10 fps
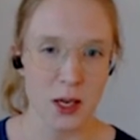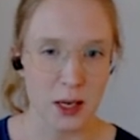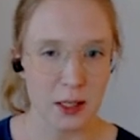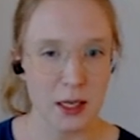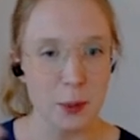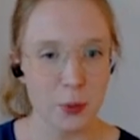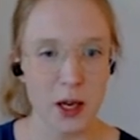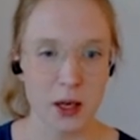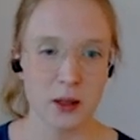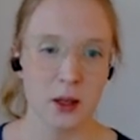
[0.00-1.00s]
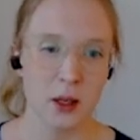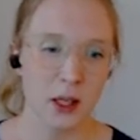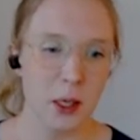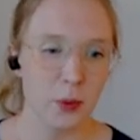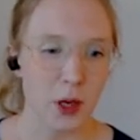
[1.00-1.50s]
and keep them
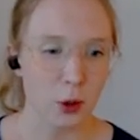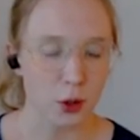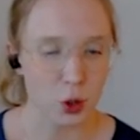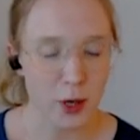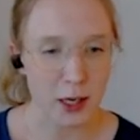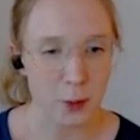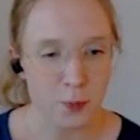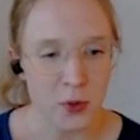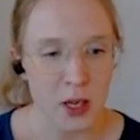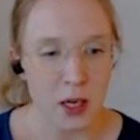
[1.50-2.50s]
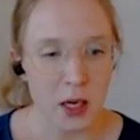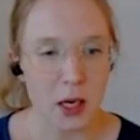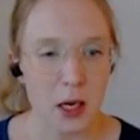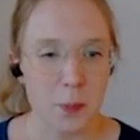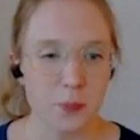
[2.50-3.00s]
keep them on track.
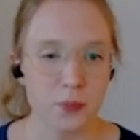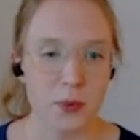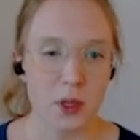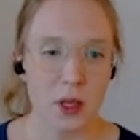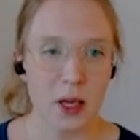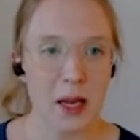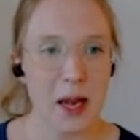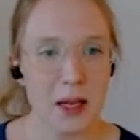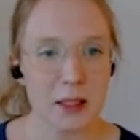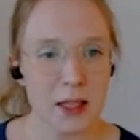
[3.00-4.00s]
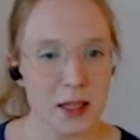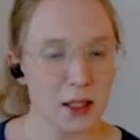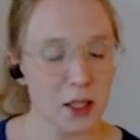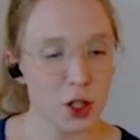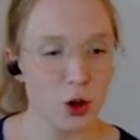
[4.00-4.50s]
Um, and yes,
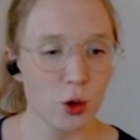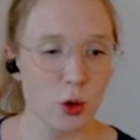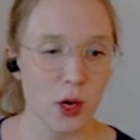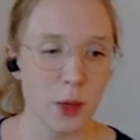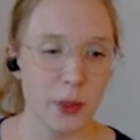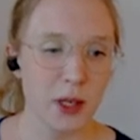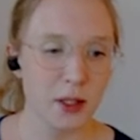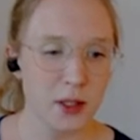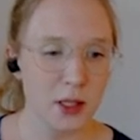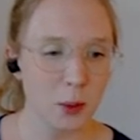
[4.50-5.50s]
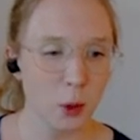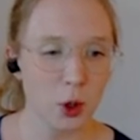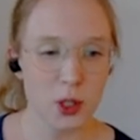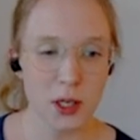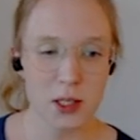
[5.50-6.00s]
it's true, a PLC
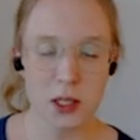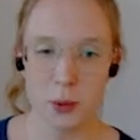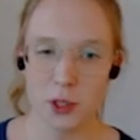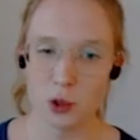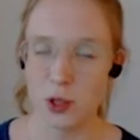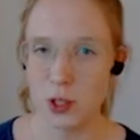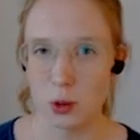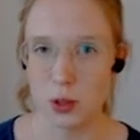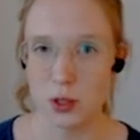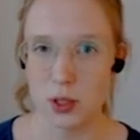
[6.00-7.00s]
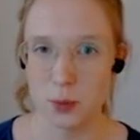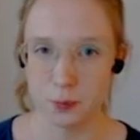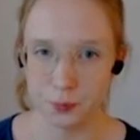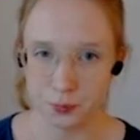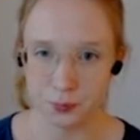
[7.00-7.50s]
mostly has limited resources
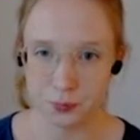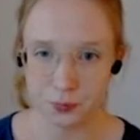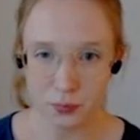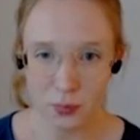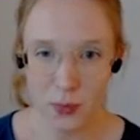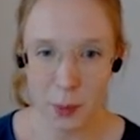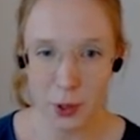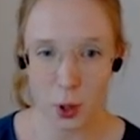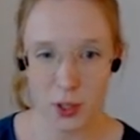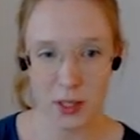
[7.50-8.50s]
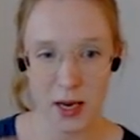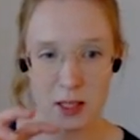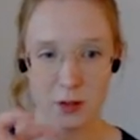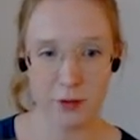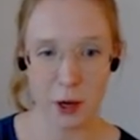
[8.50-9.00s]
because it
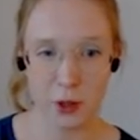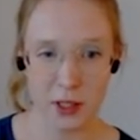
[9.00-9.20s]
has a very